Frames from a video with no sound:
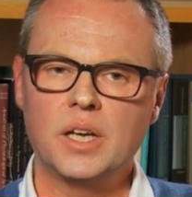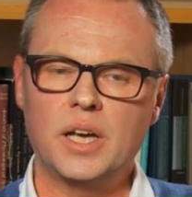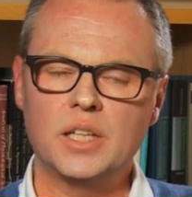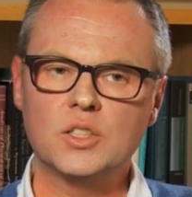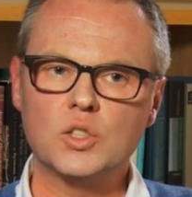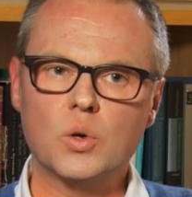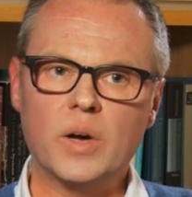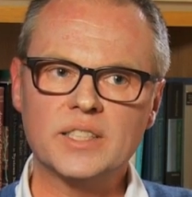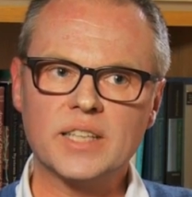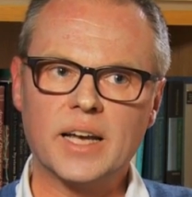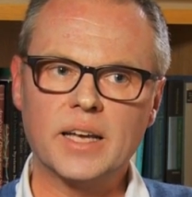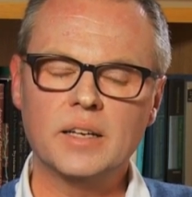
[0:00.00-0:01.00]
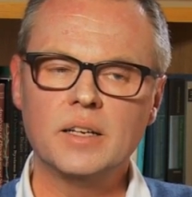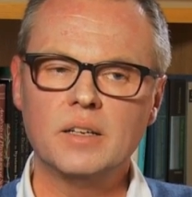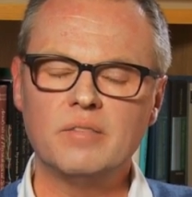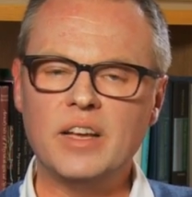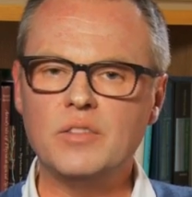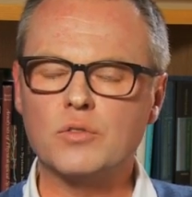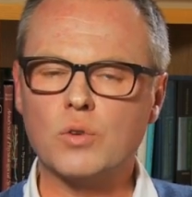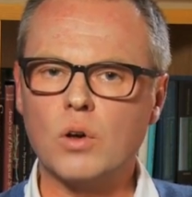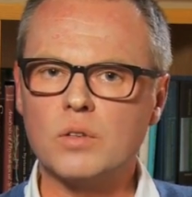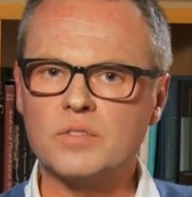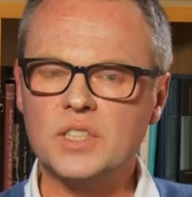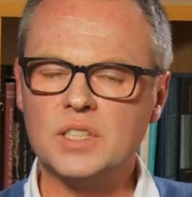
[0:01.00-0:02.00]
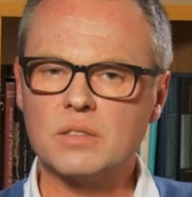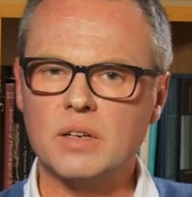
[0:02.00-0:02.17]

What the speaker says: And so as I went through all of these